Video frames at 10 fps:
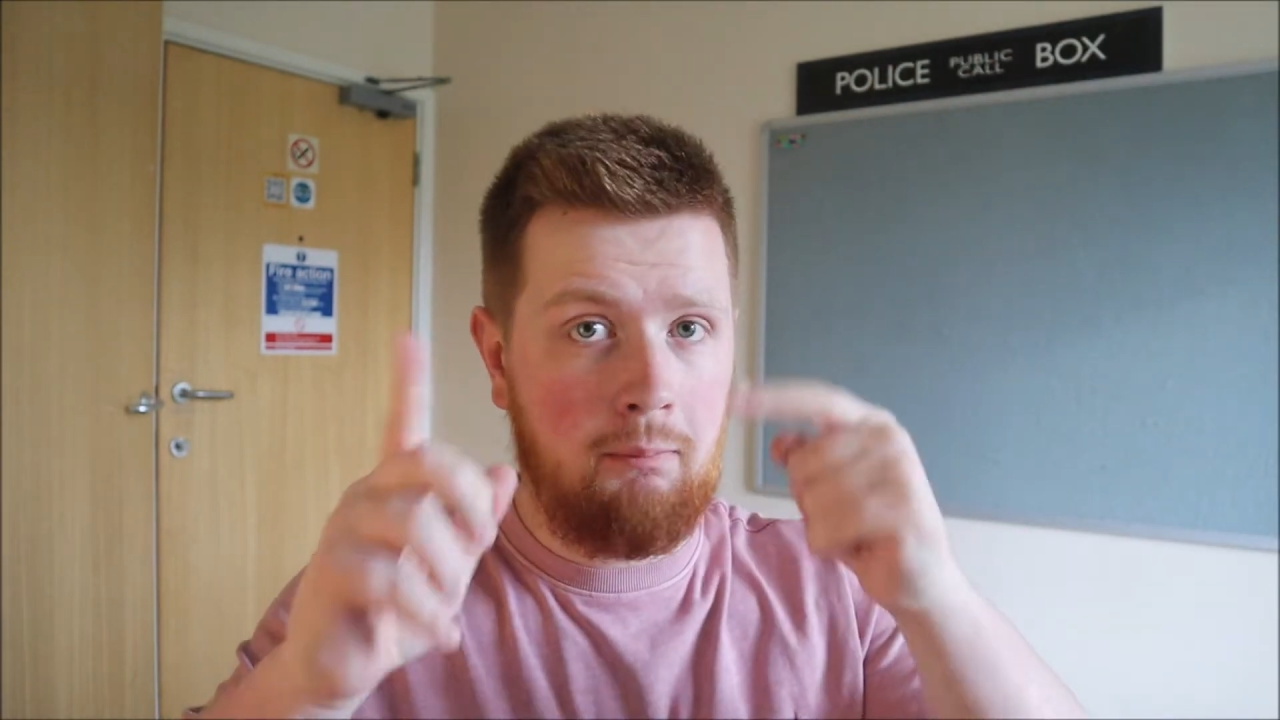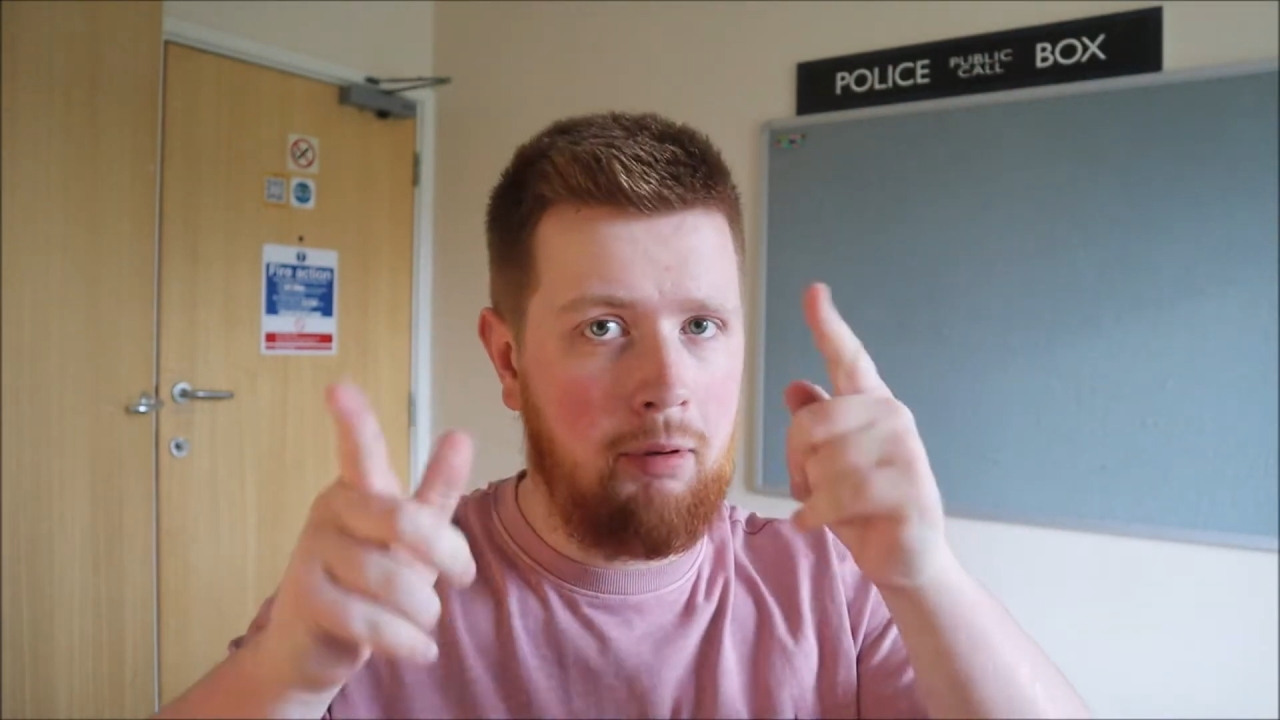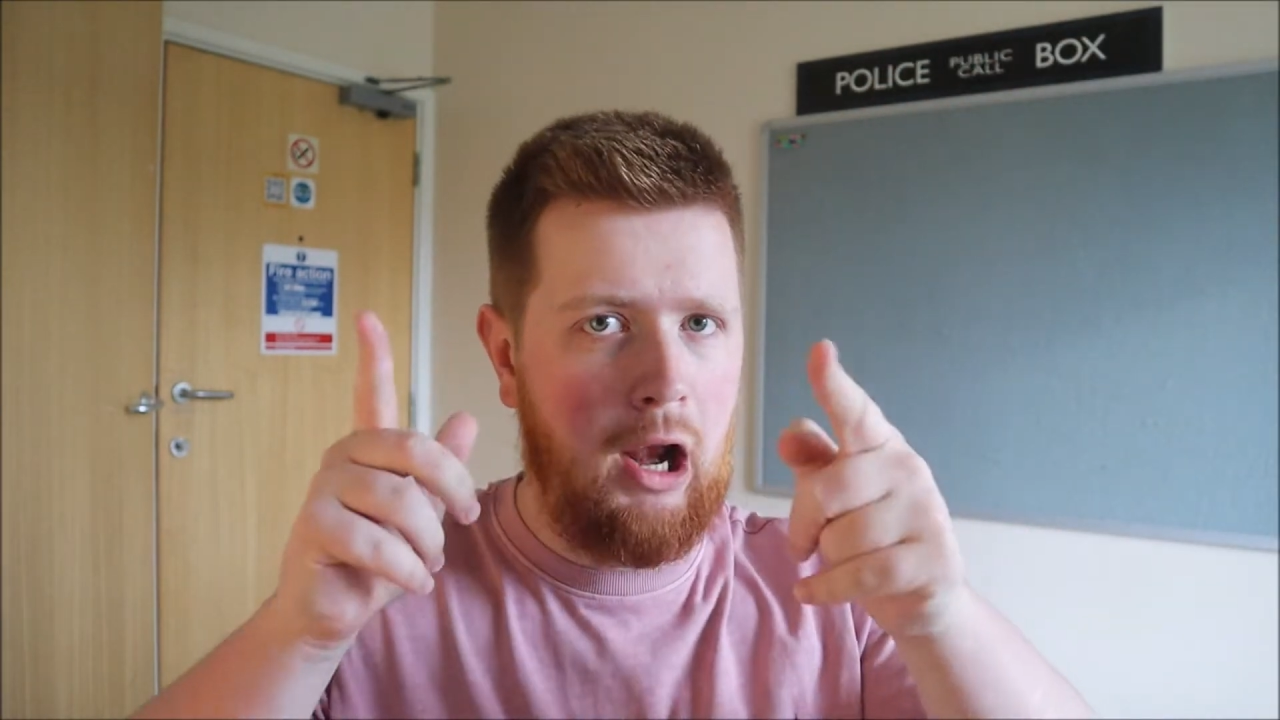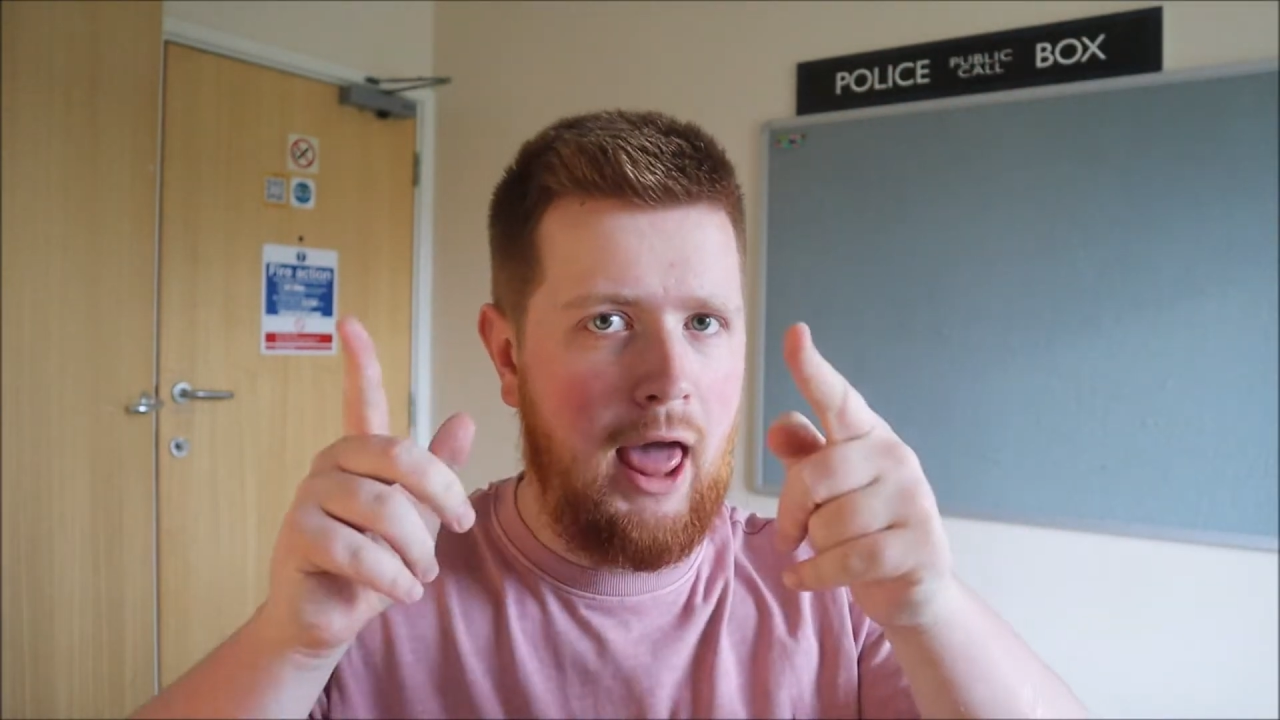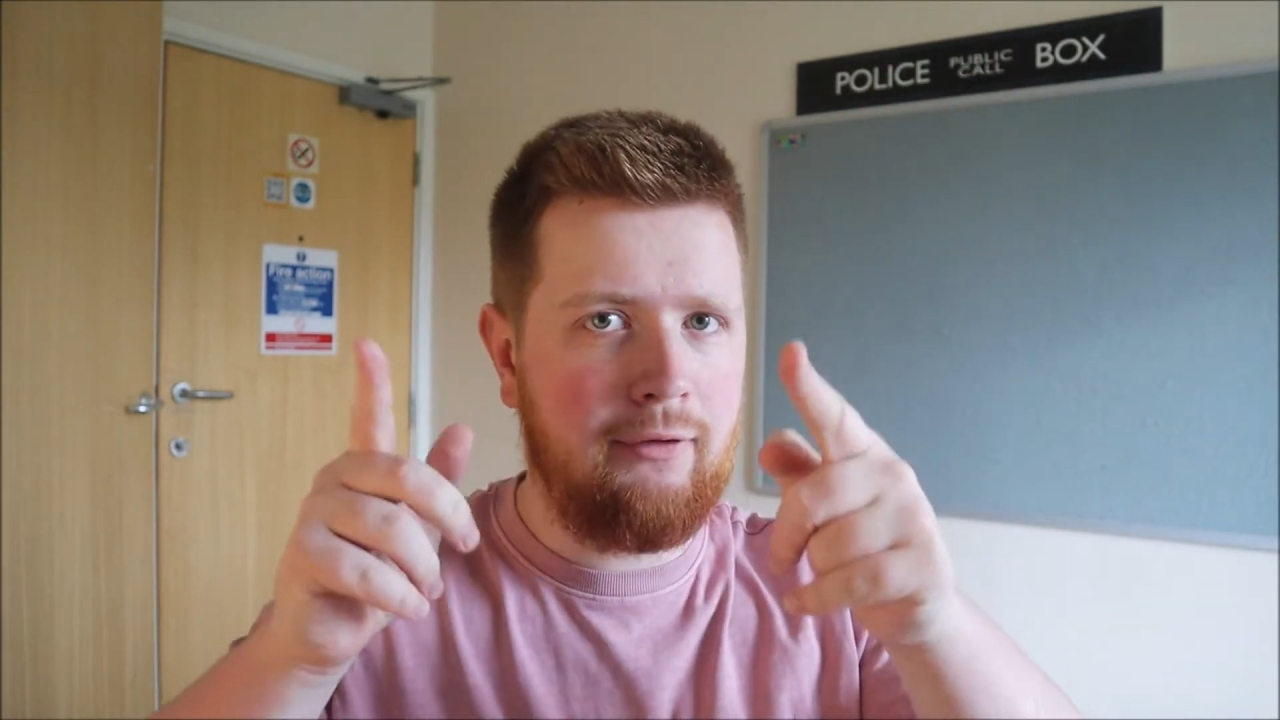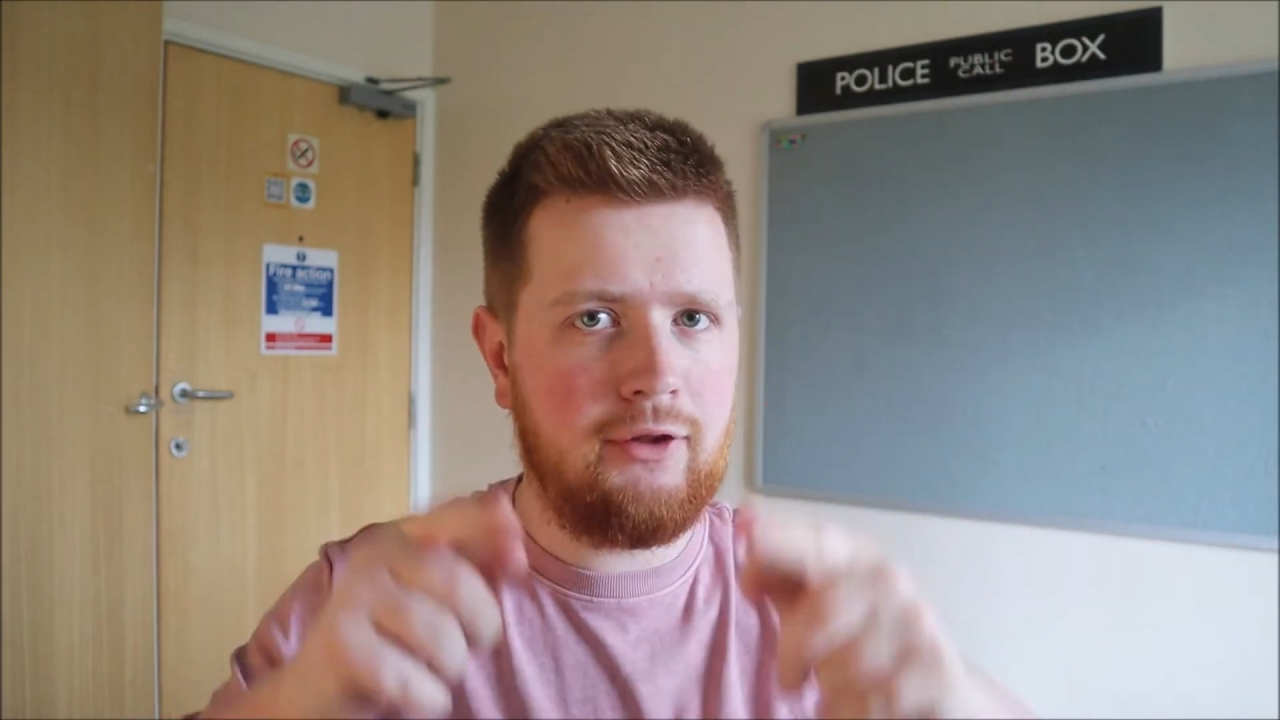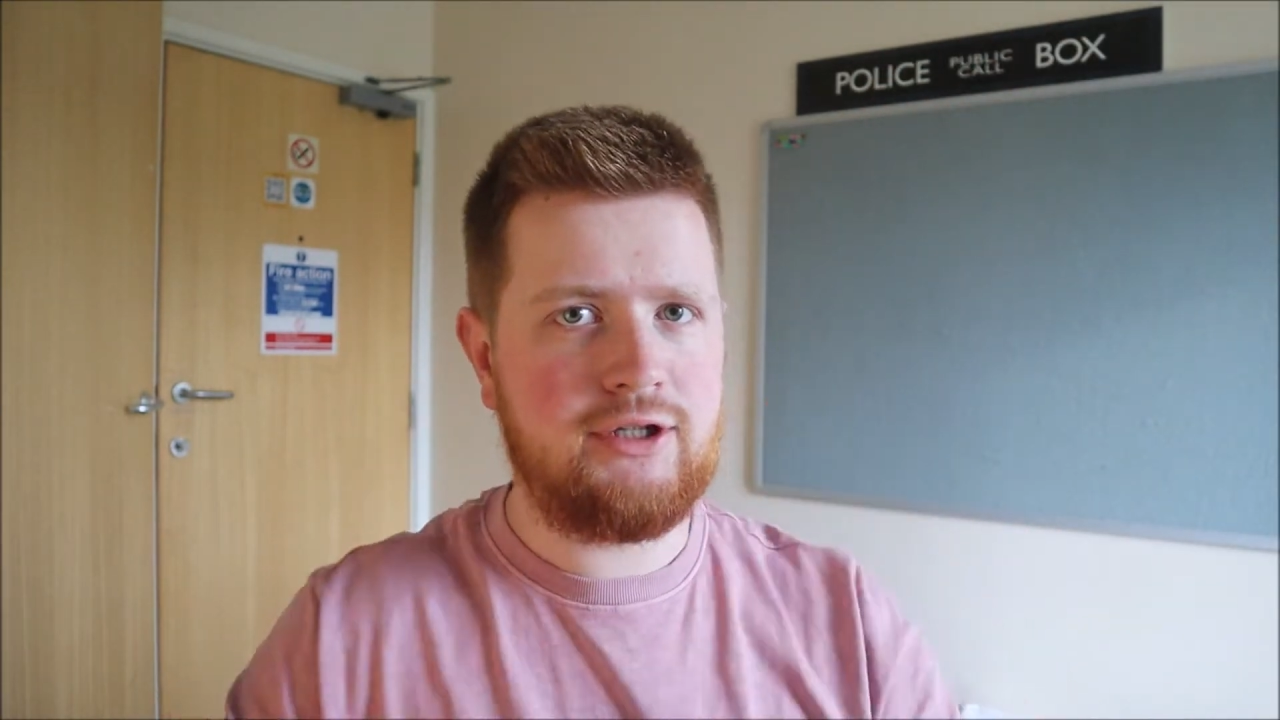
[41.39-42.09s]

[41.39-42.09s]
playing the